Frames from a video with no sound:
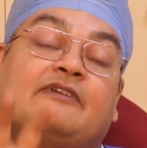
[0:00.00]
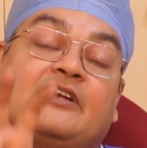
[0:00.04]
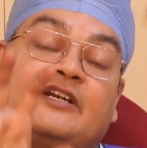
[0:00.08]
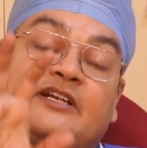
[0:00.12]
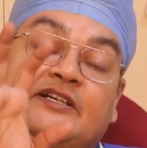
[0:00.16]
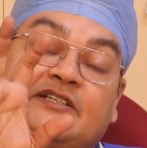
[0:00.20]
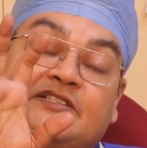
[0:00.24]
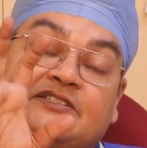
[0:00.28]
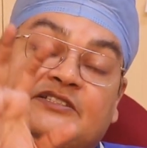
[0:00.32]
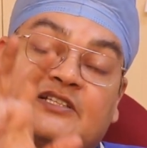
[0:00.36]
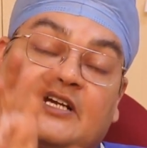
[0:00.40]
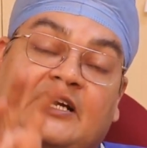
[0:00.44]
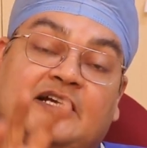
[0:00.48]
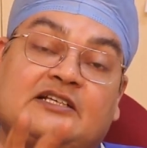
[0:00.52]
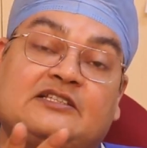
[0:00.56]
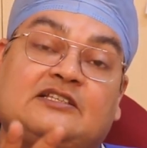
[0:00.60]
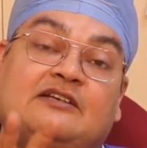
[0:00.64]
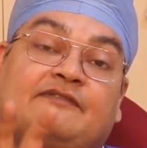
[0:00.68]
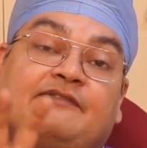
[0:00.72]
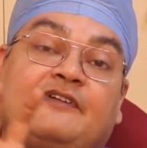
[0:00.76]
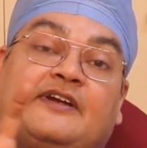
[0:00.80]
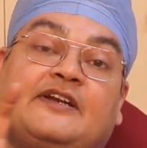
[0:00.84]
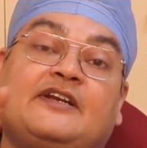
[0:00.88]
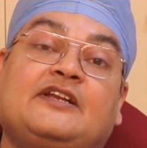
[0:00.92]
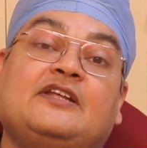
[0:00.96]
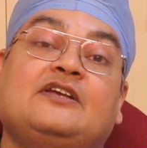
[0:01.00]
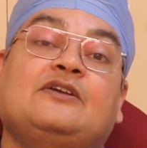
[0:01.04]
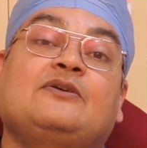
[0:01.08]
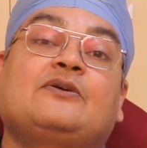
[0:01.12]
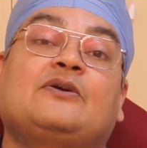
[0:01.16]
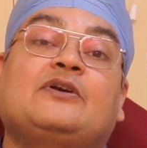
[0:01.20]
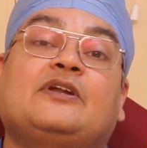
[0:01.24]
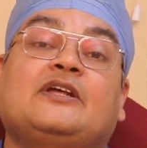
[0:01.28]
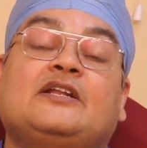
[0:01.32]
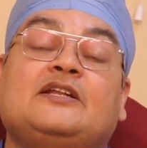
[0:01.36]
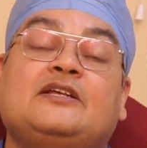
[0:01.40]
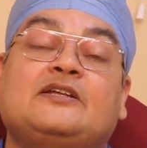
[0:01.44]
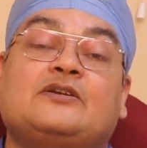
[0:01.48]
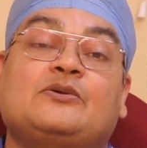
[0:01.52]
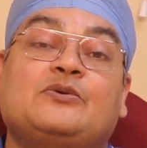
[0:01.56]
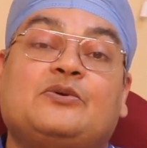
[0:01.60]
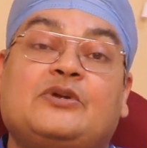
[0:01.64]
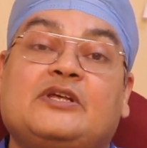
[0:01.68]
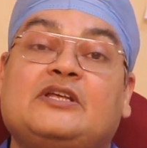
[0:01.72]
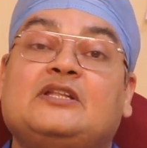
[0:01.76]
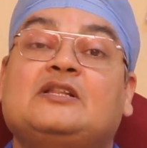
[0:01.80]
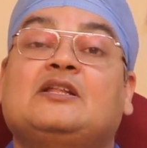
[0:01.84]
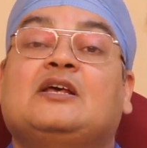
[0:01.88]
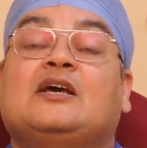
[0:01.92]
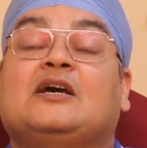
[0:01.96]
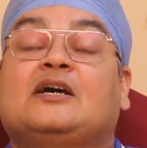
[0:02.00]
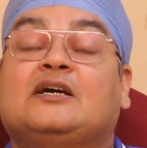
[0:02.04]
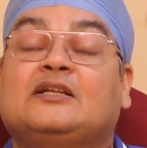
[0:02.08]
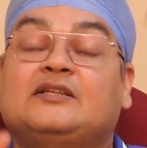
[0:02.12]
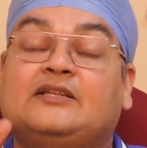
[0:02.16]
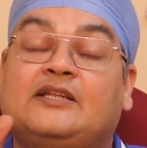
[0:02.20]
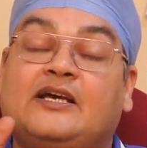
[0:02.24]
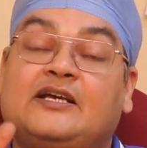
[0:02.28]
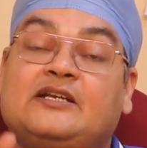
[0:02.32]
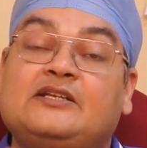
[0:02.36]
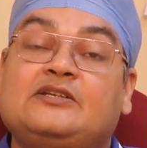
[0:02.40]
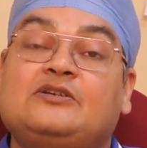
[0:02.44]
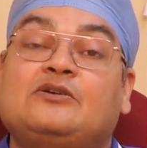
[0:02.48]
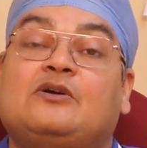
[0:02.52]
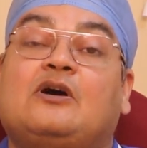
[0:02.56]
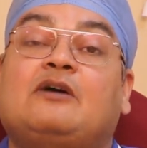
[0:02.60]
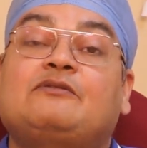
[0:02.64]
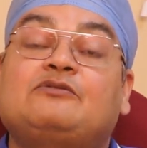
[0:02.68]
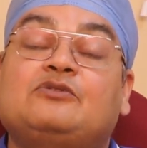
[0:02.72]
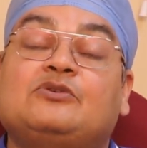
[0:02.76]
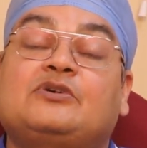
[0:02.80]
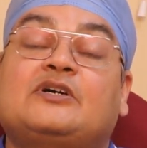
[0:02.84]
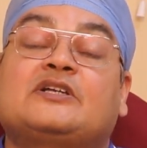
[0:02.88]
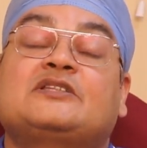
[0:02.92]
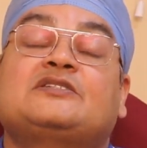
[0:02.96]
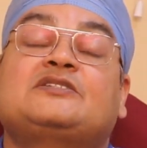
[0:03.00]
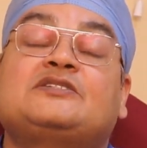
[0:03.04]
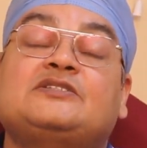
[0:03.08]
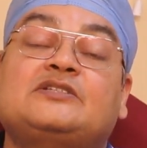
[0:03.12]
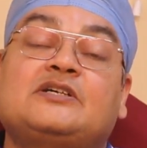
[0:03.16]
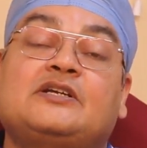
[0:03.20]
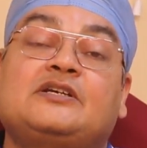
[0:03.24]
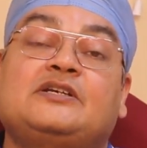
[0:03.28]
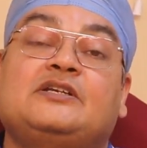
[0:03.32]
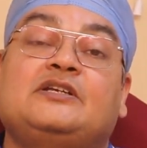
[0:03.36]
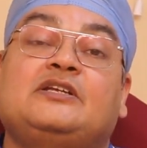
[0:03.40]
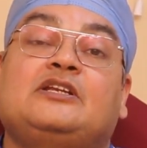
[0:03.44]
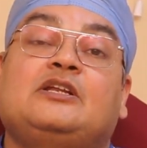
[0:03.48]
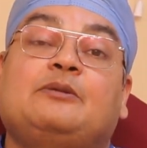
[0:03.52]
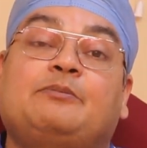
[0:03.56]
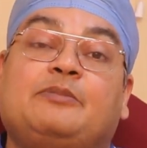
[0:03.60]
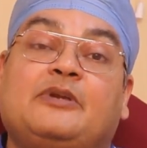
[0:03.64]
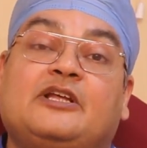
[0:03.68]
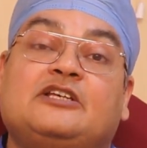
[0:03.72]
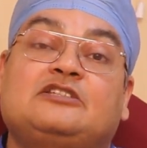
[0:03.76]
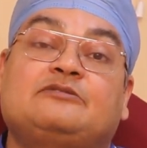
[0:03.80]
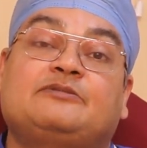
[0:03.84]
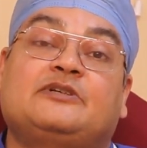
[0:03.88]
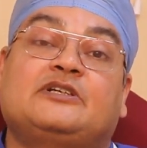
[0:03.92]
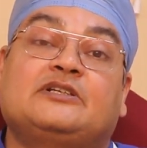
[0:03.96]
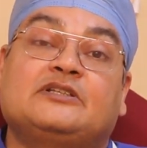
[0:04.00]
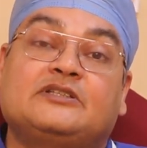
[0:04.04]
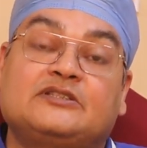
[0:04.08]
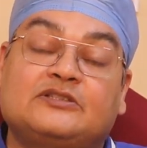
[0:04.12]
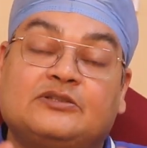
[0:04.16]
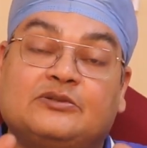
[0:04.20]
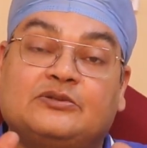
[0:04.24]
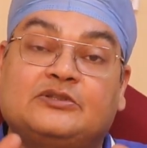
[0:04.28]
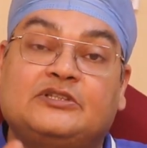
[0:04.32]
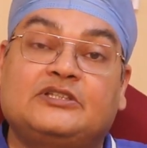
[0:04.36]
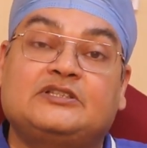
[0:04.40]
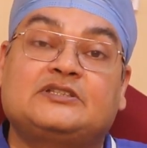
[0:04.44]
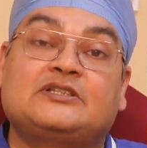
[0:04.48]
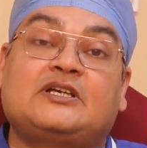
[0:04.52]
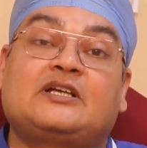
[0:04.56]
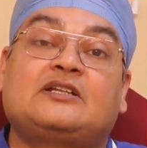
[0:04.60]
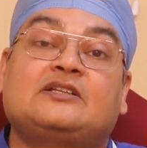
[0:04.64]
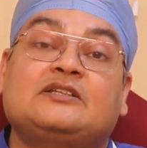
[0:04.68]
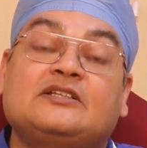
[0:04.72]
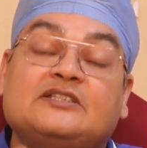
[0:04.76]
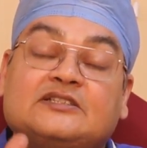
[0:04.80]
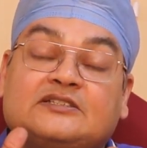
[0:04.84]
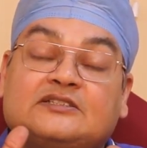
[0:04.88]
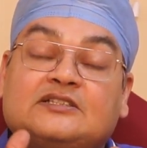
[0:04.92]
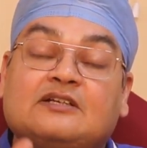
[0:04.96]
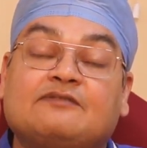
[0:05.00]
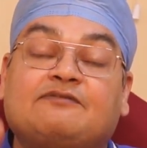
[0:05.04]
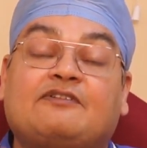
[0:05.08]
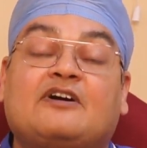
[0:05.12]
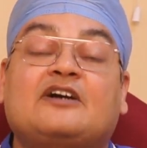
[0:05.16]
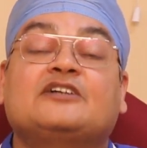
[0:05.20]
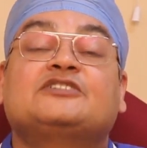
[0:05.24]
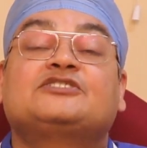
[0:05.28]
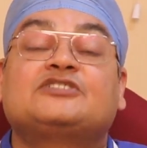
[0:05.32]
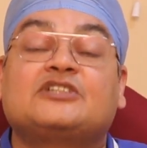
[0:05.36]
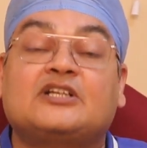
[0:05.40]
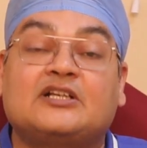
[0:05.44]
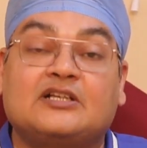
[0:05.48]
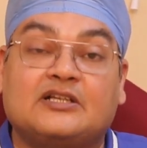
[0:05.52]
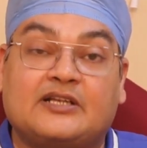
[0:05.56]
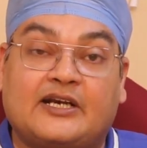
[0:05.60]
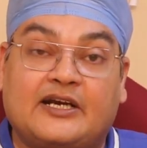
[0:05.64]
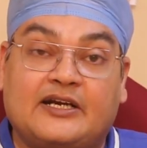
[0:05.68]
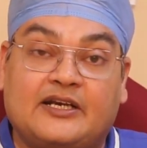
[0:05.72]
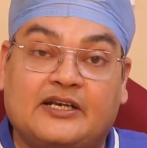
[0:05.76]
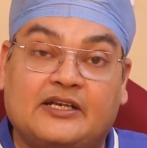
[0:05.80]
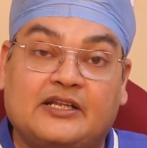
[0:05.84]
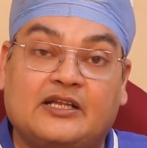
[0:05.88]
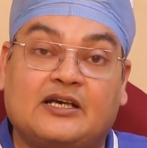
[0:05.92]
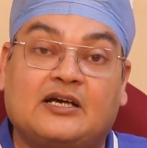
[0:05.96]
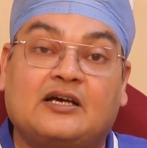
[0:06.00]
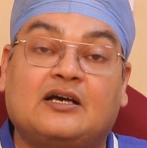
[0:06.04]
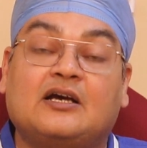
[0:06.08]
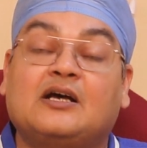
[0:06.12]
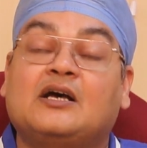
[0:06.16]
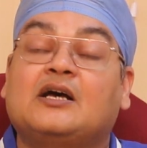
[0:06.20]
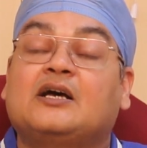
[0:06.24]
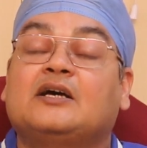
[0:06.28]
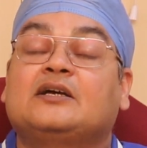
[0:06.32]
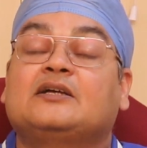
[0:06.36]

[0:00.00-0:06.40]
When it starts affecting your daily routine, then you have to consider knee replacement. So this is the functional criteria.